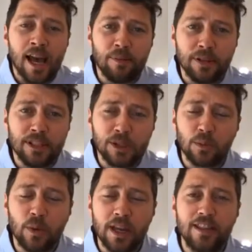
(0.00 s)
happened
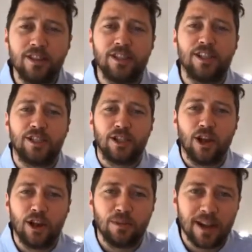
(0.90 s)
this week? There is just
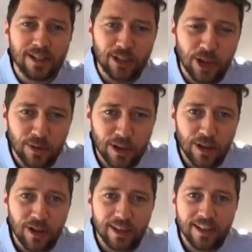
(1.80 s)
so much going
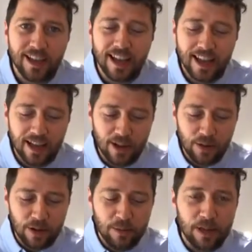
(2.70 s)
on.
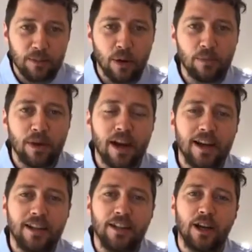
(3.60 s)
We are being
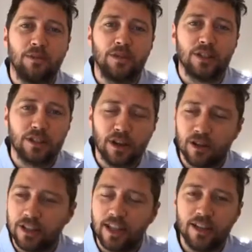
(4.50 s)
bombarded. I'm
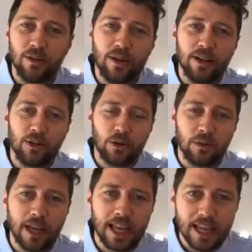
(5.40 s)
slowly getting around to
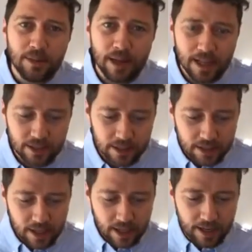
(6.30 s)
all my
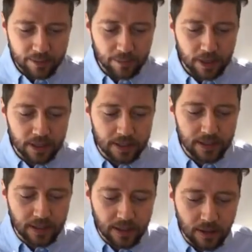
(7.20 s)
emails,
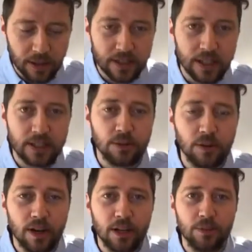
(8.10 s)
but there are just some
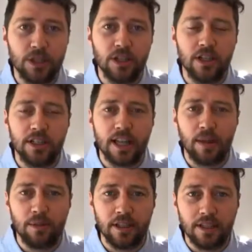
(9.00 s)
great opportunities
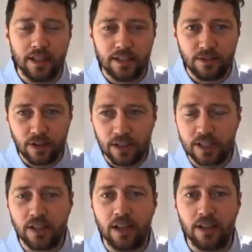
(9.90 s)
happening. It's very
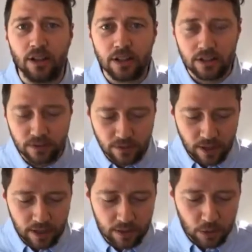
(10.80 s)
exciting. Lots
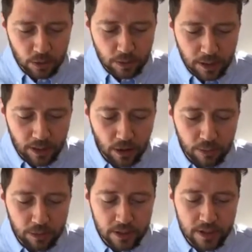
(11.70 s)
of doors being
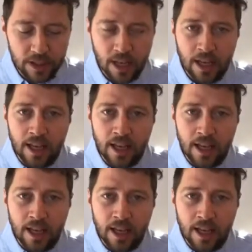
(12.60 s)
opened.